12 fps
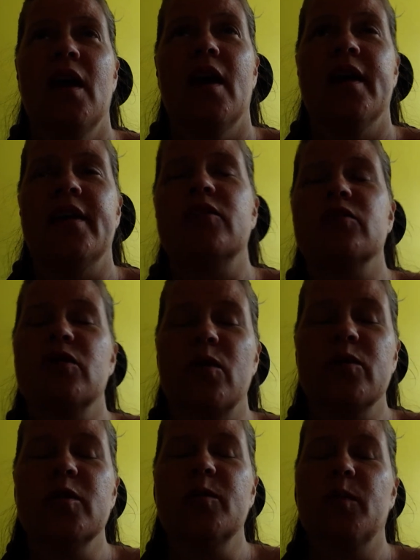he's so
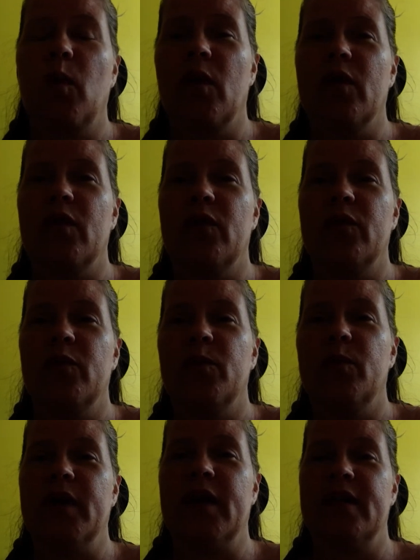supportive,
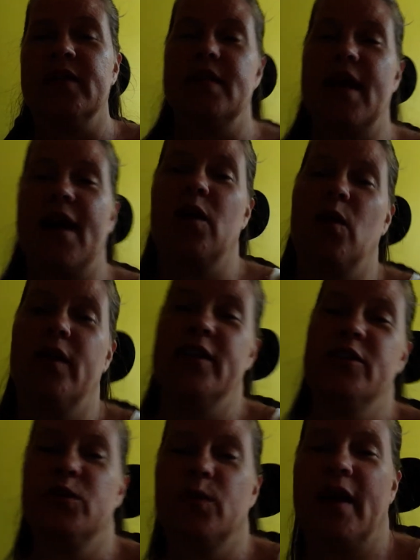because not only
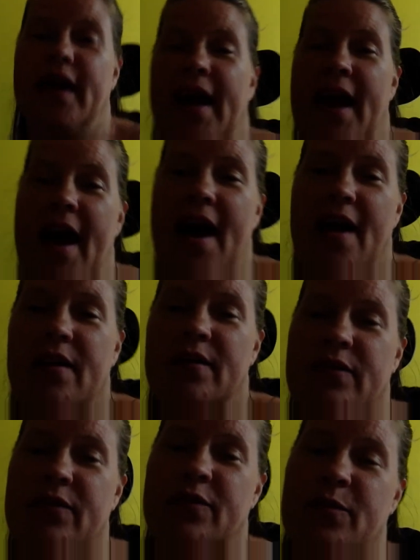do I
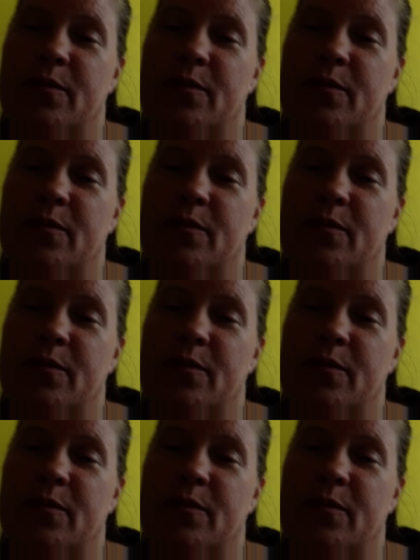have